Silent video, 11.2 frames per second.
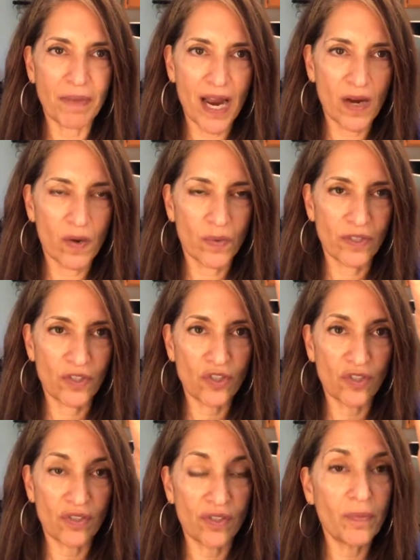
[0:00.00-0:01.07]
power was
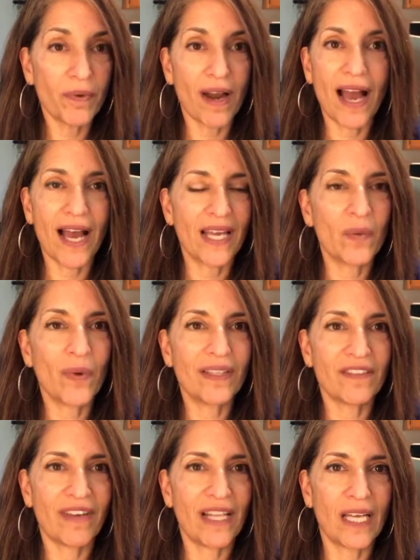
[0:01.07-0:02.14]
super high and well
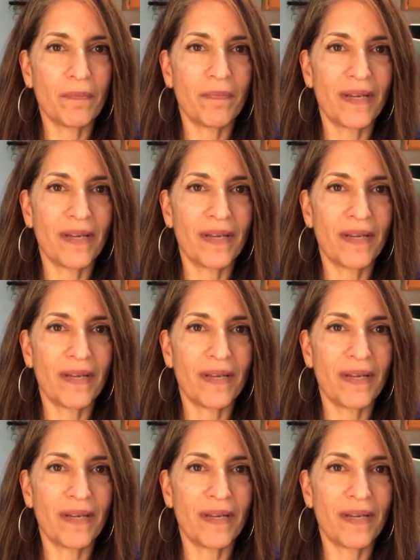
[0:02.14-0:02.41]
developed,